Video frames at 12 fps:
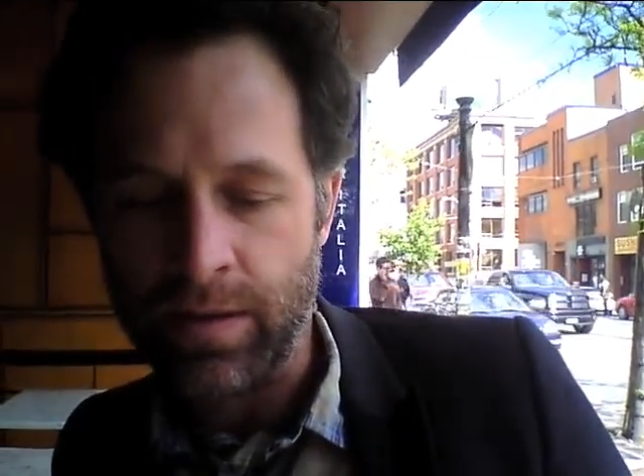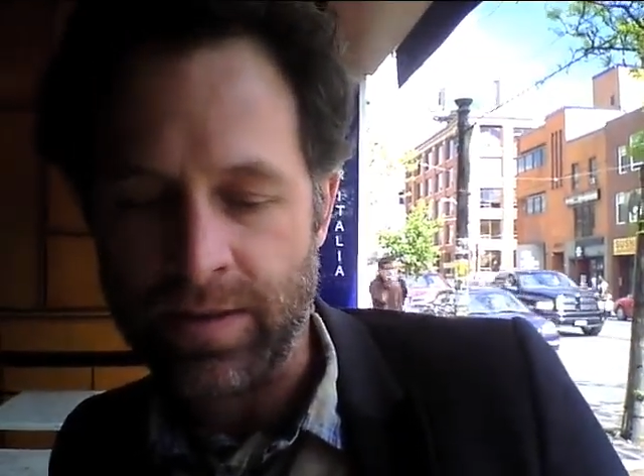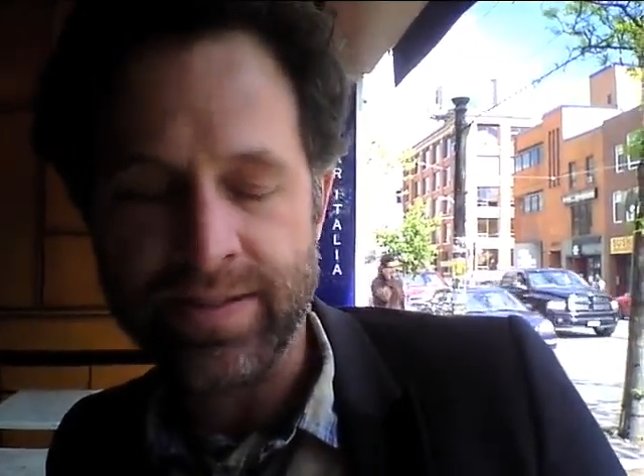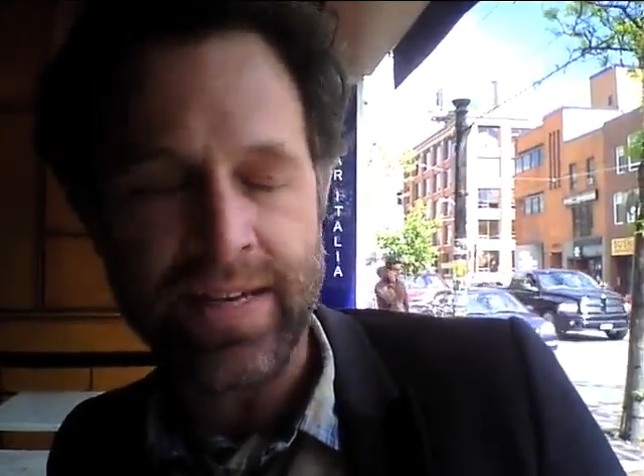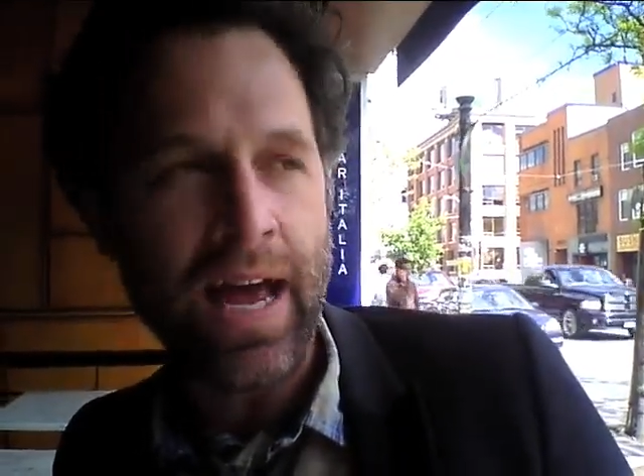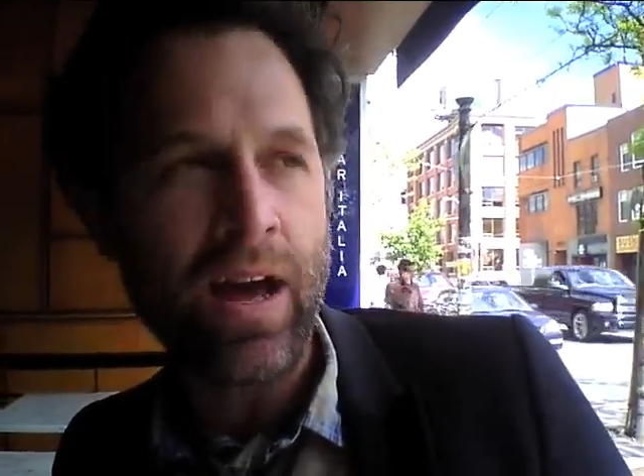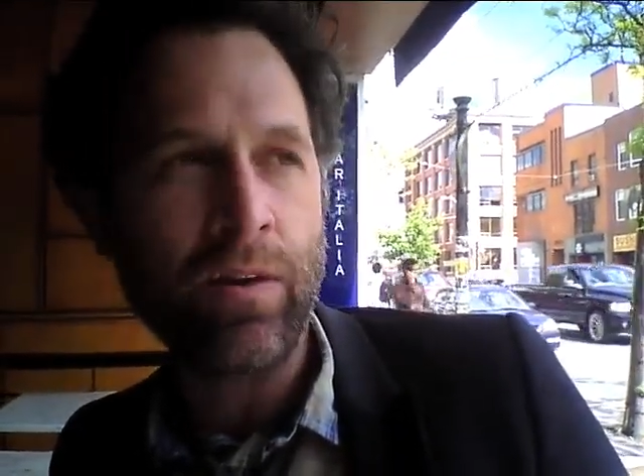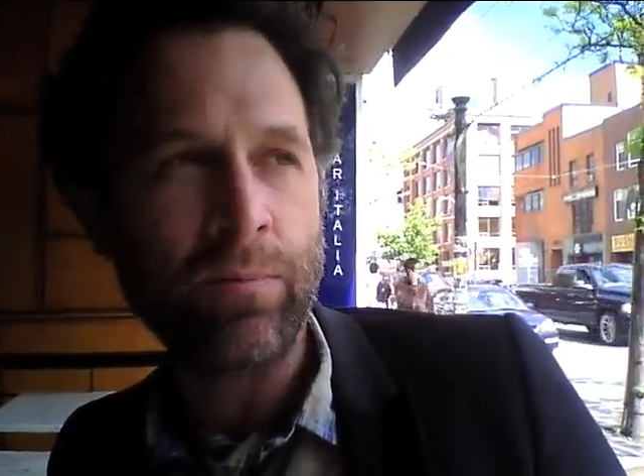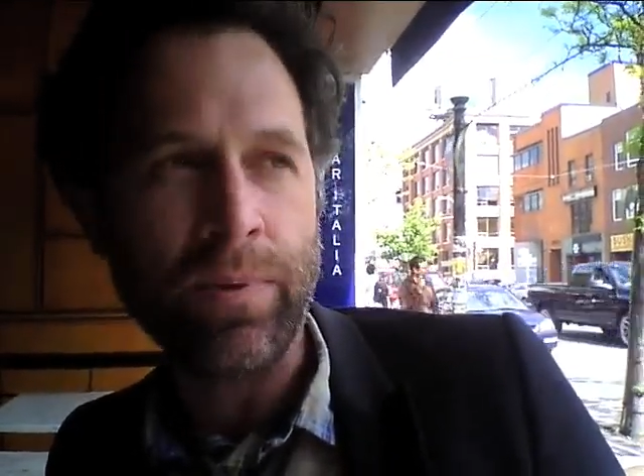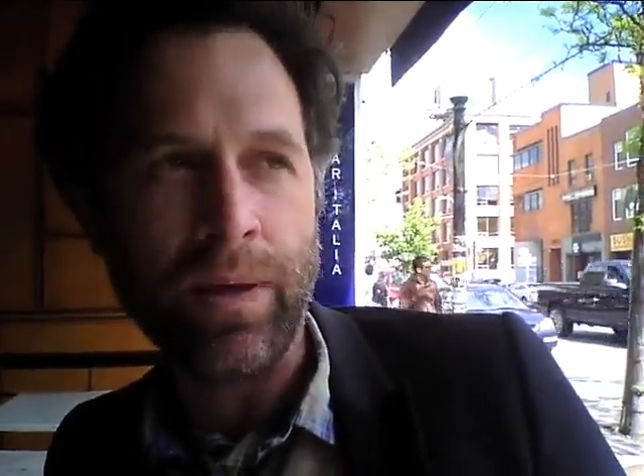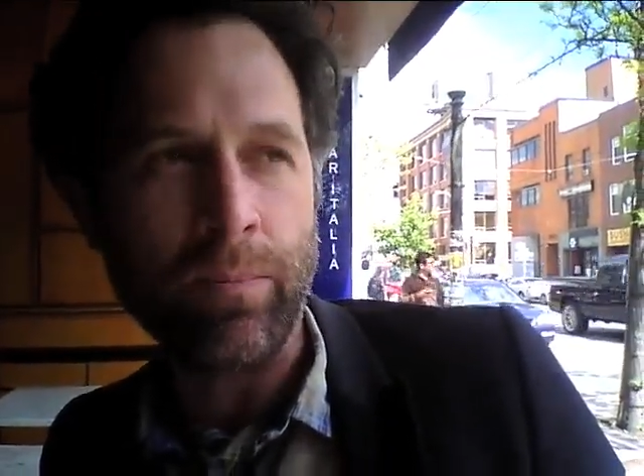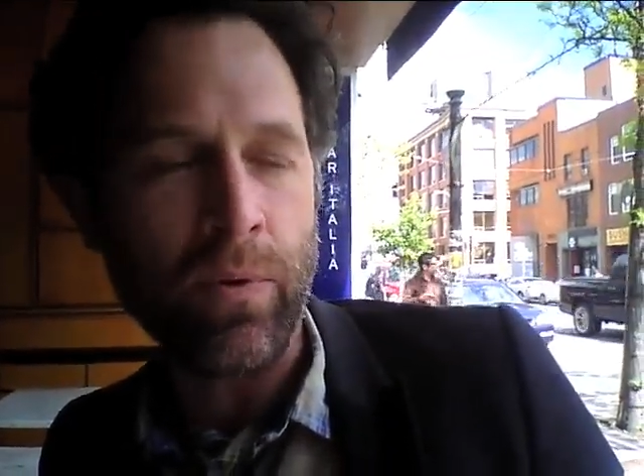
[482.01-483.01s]
sound
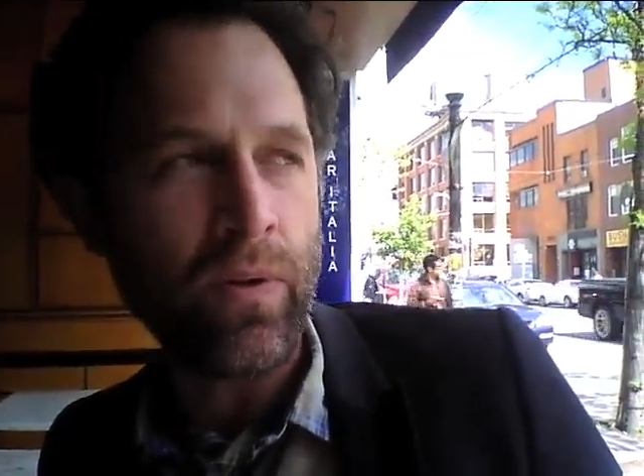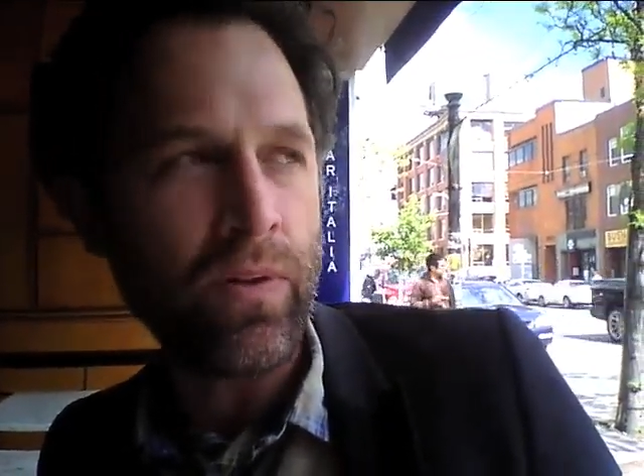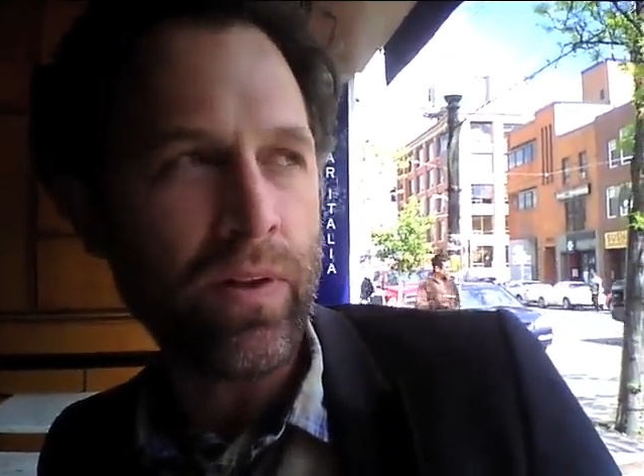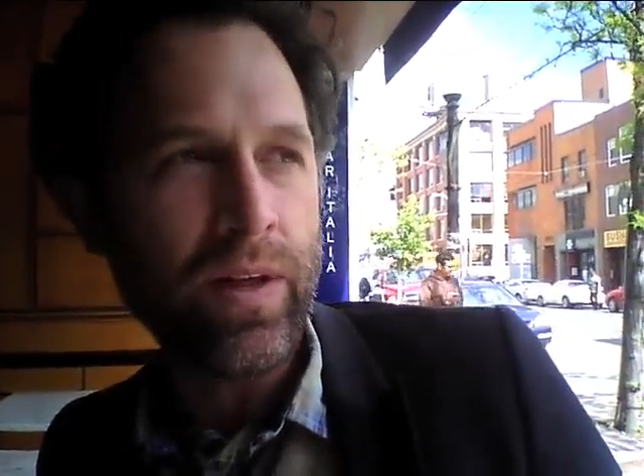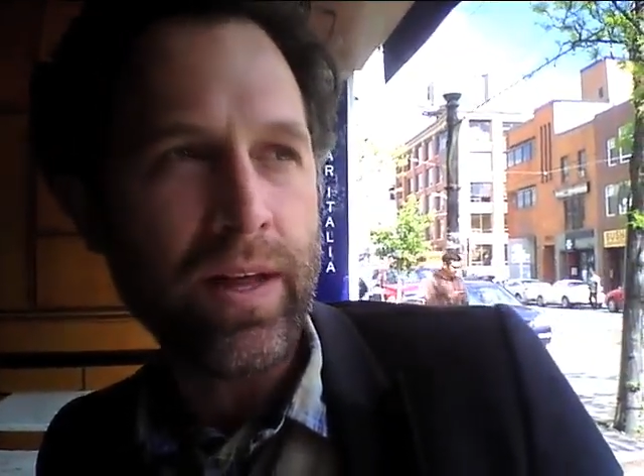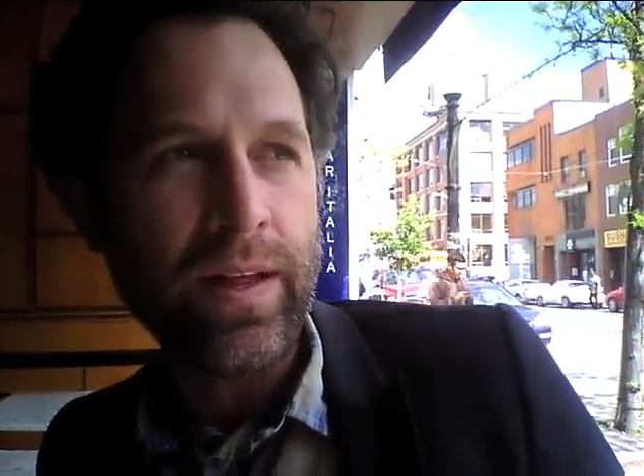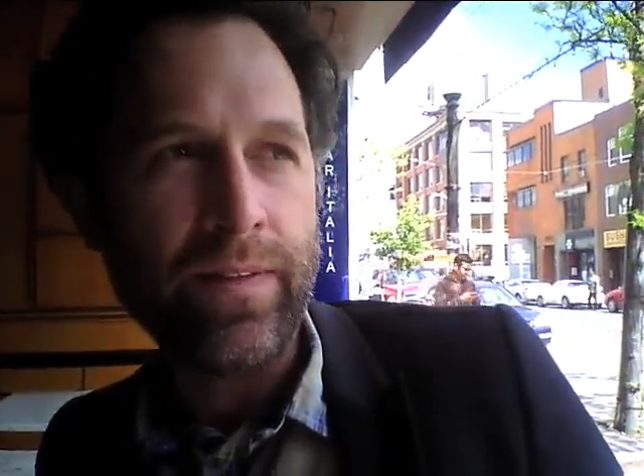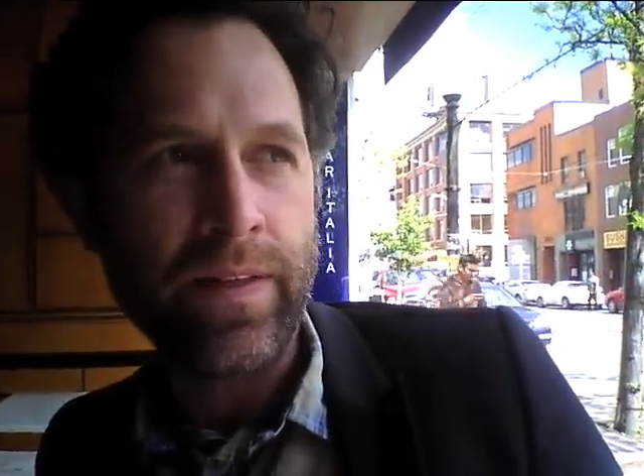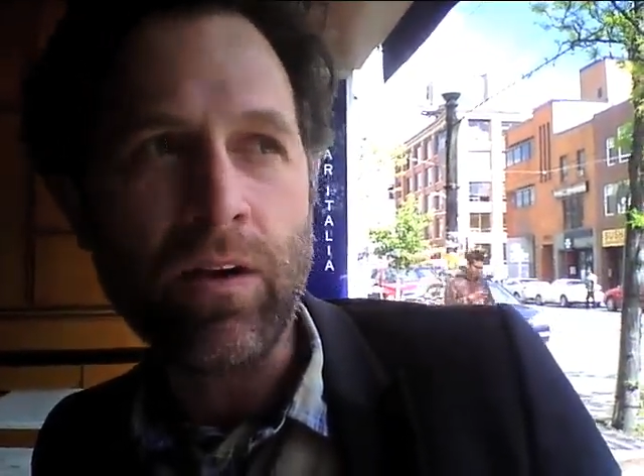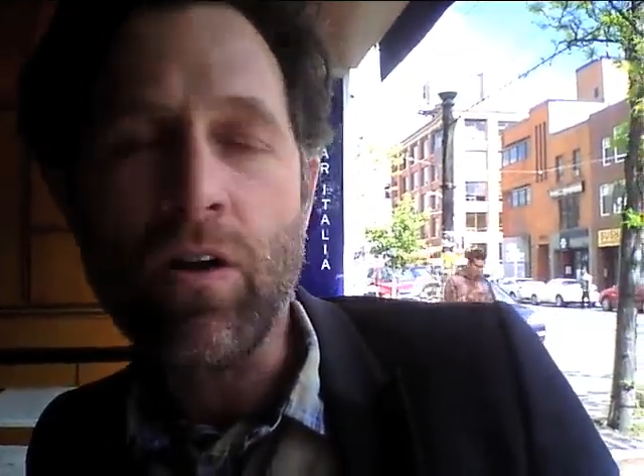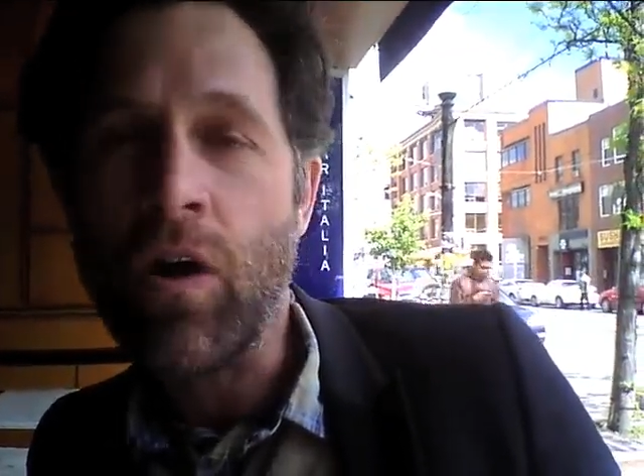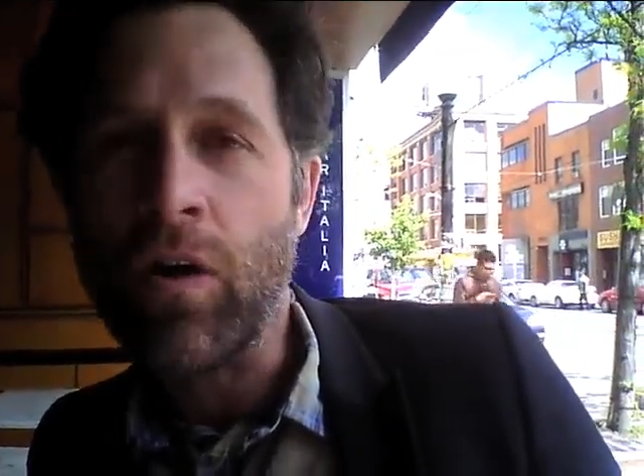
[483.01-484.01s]
people, they
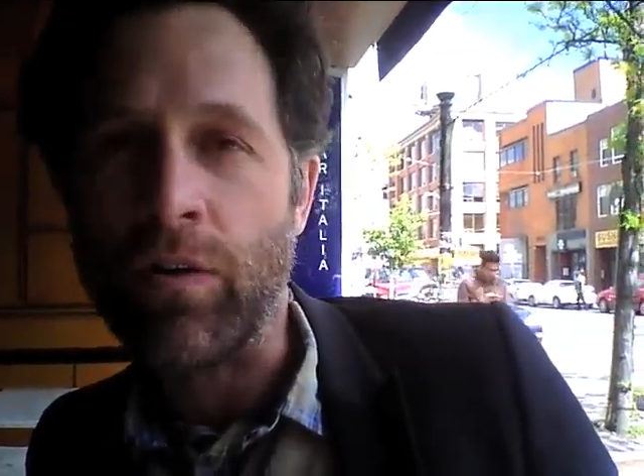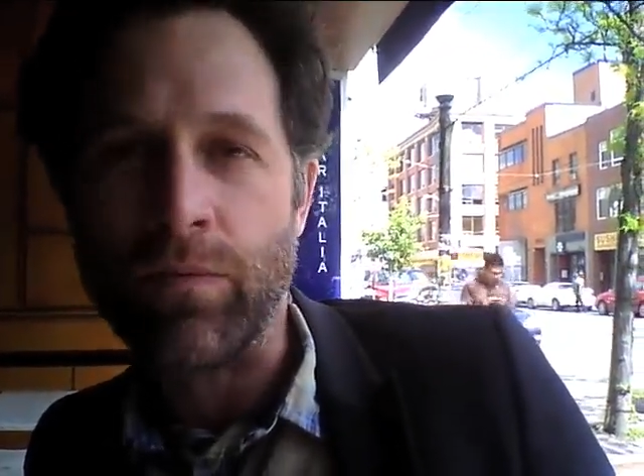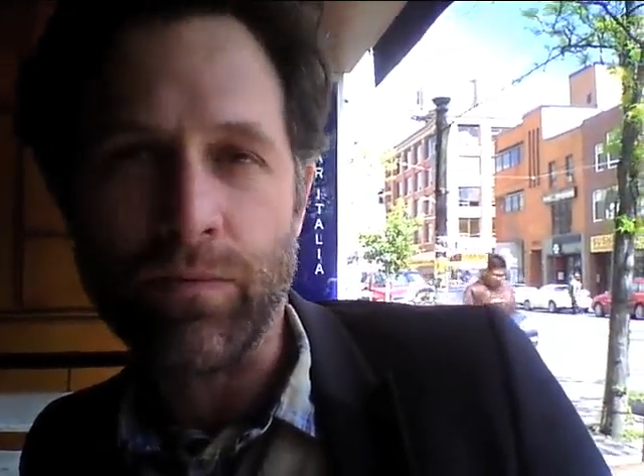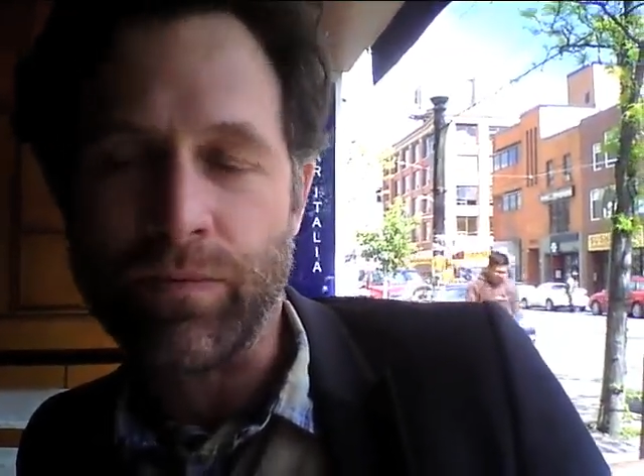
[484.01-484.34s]
all